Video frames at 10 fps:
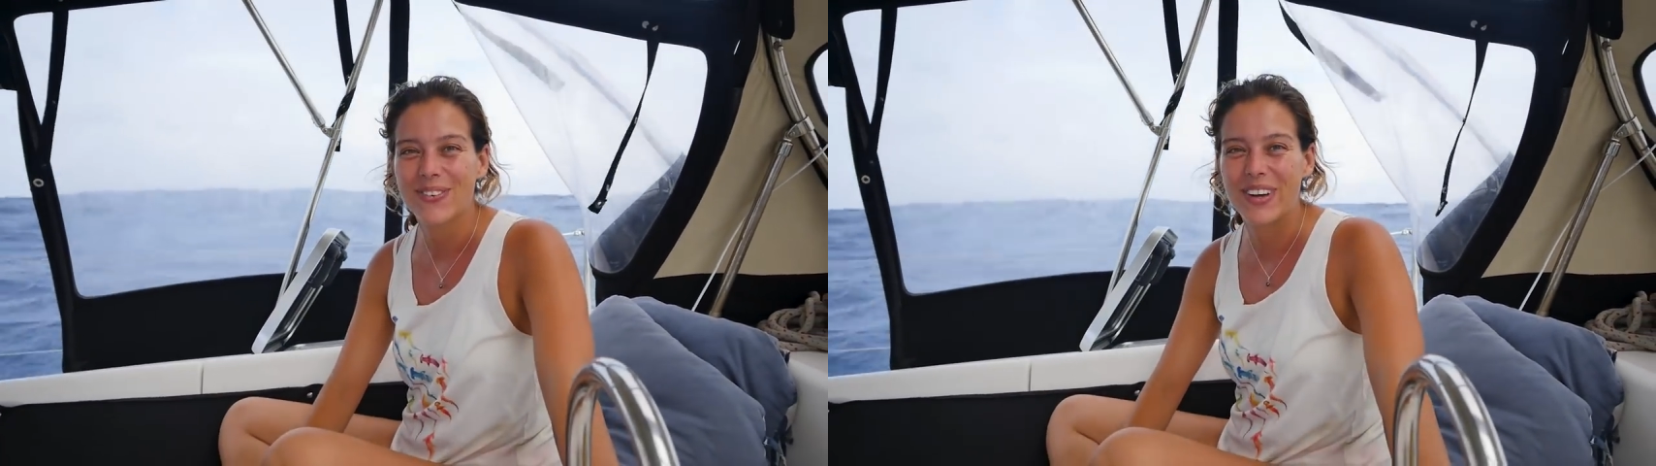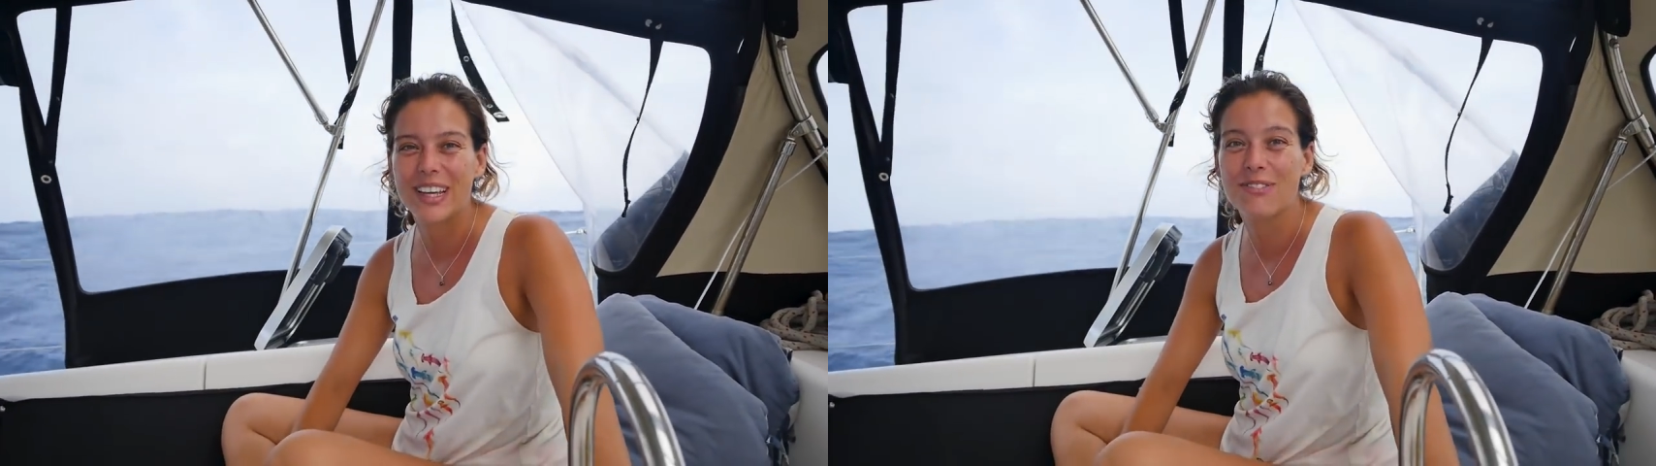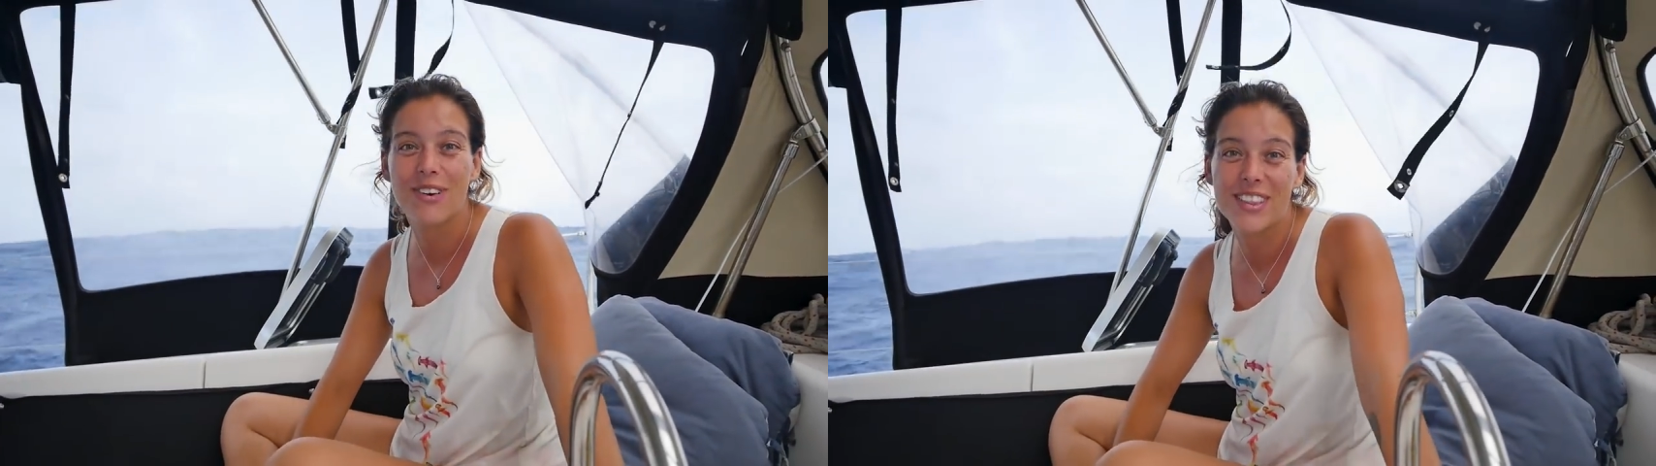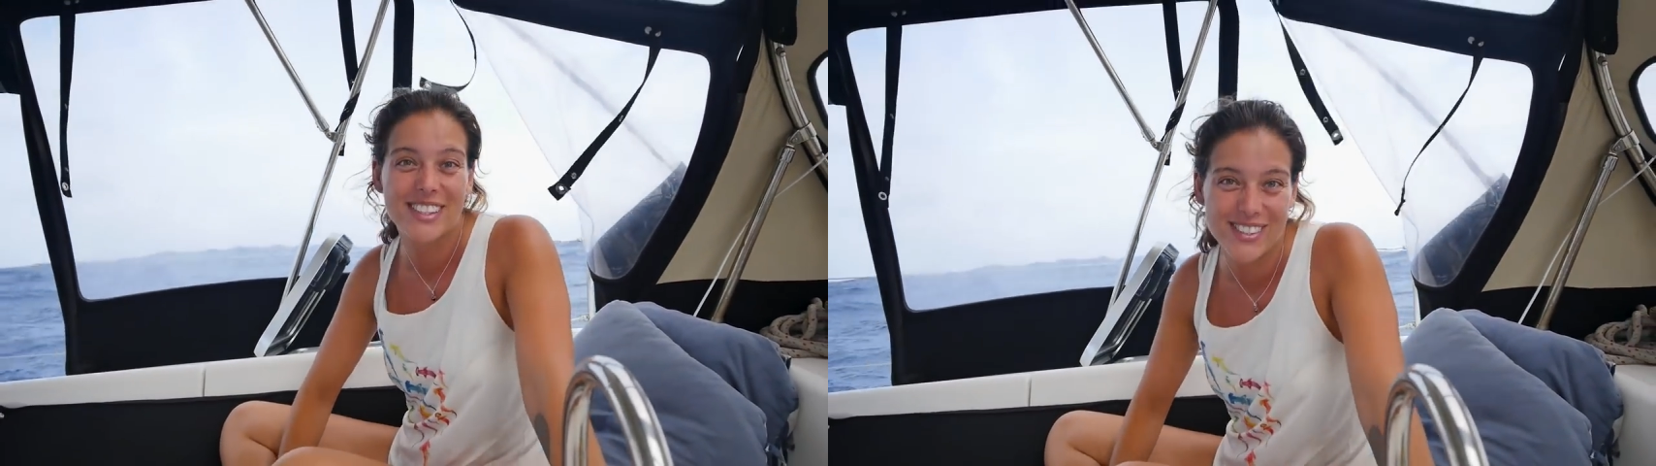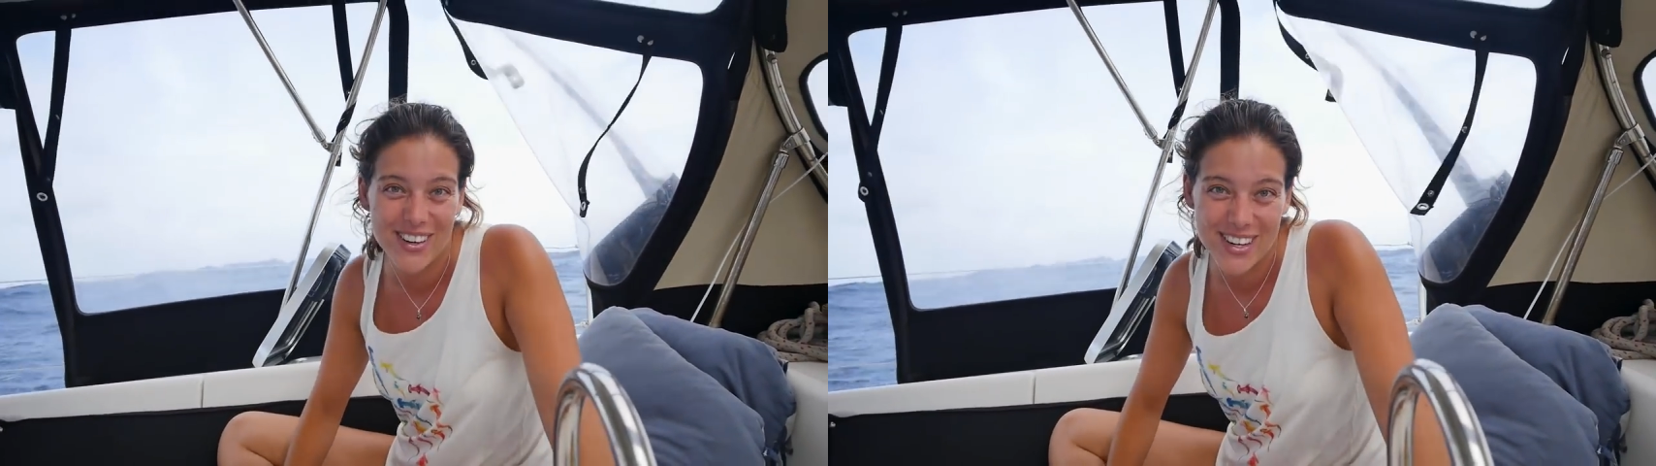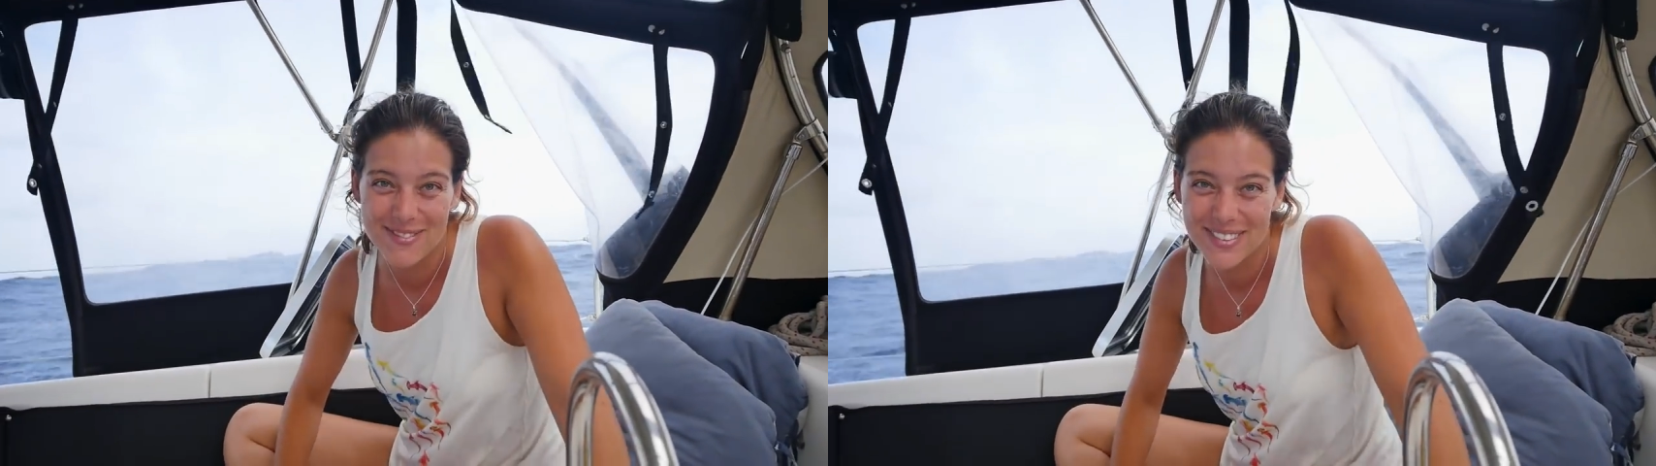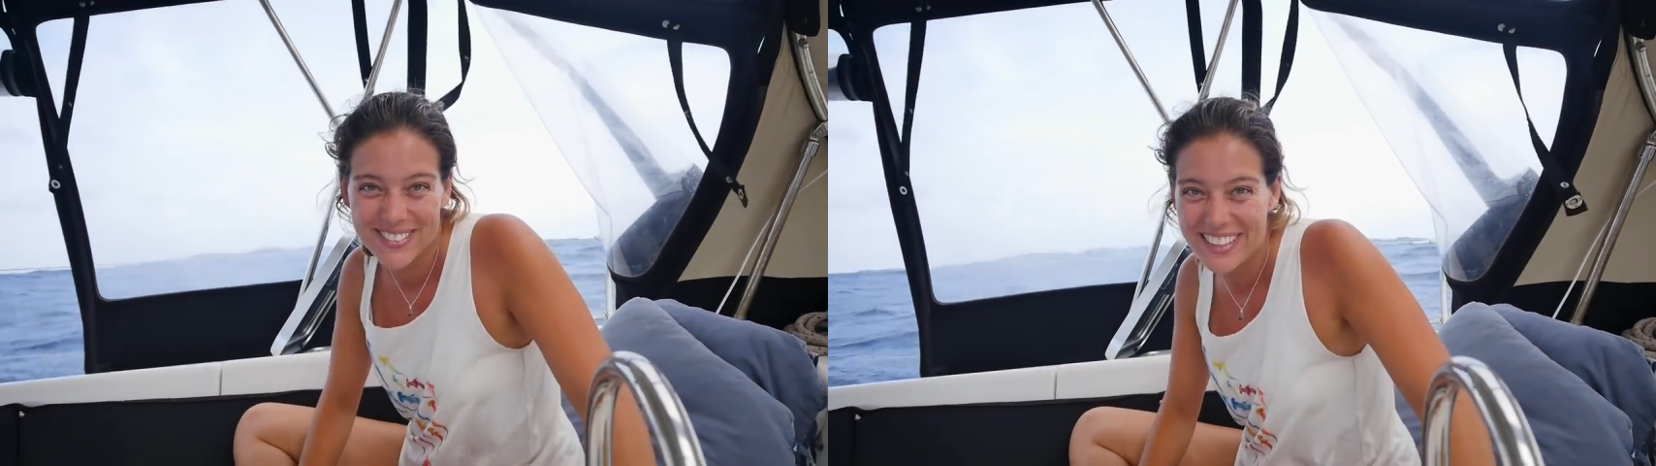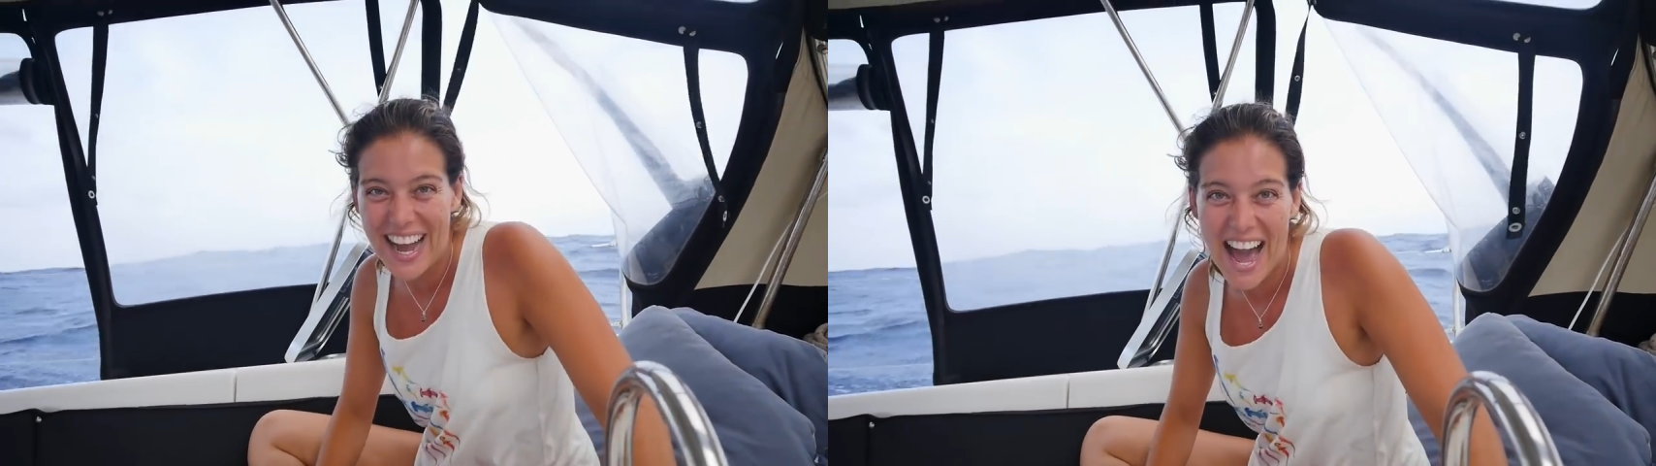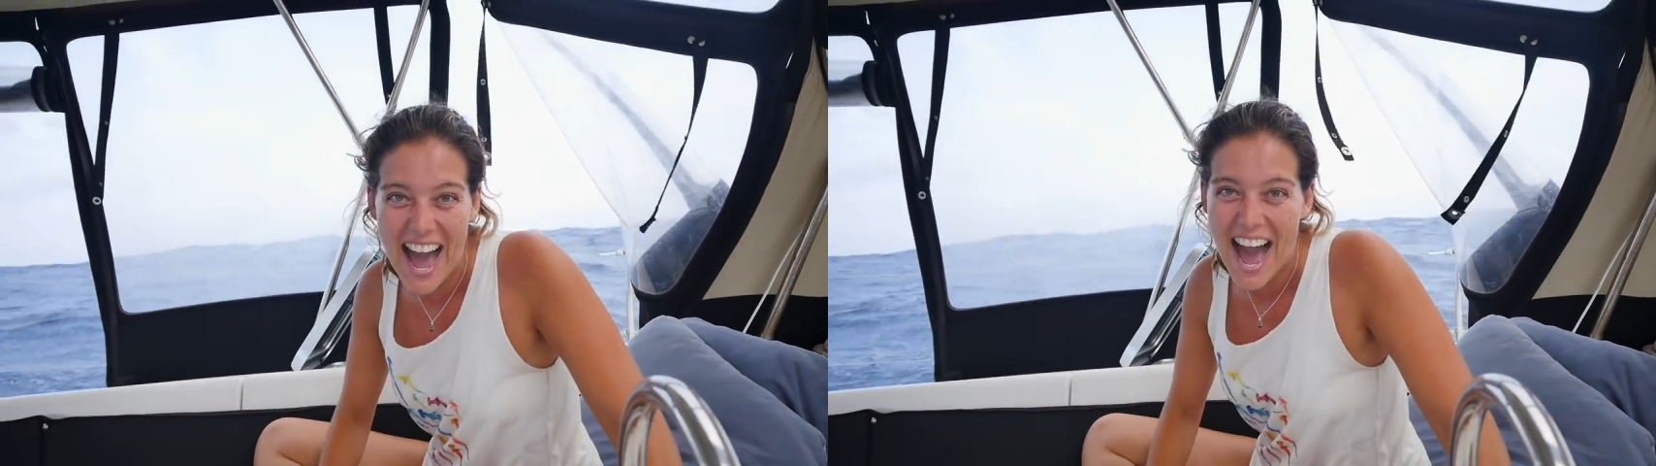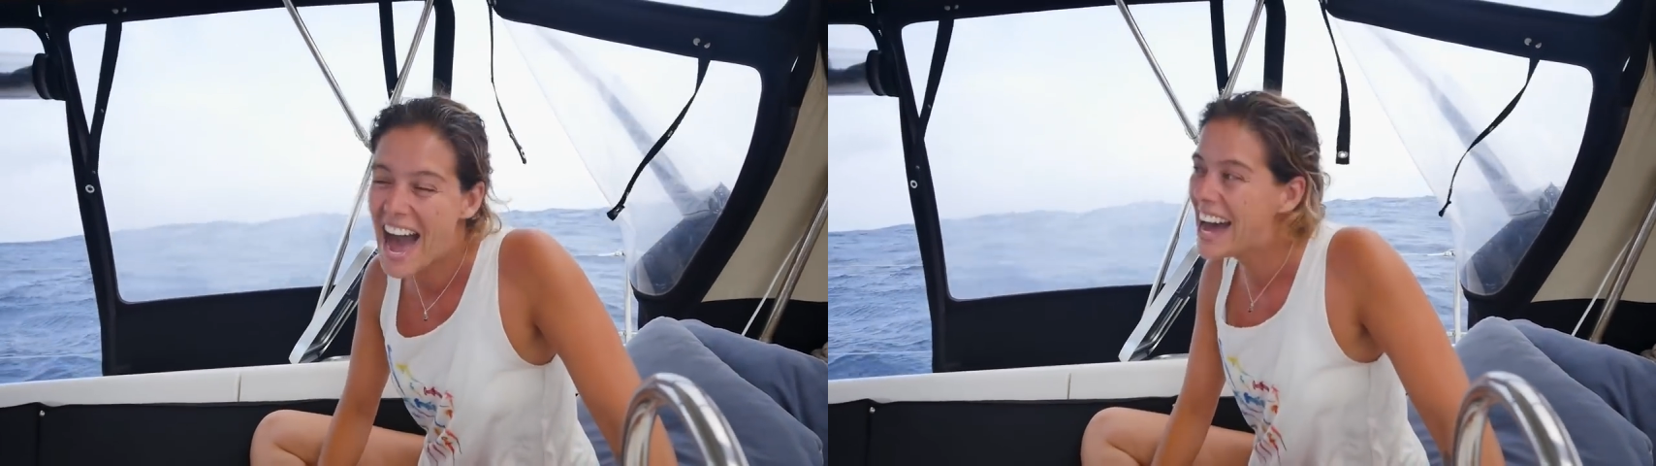waiting for the storm.
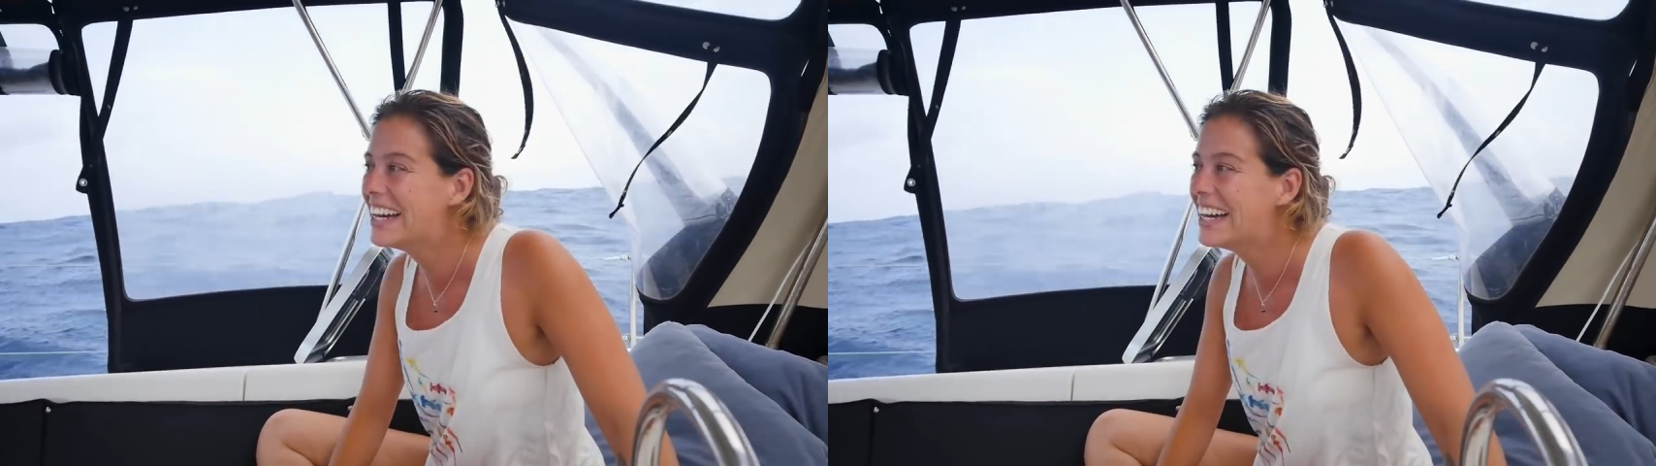Ah!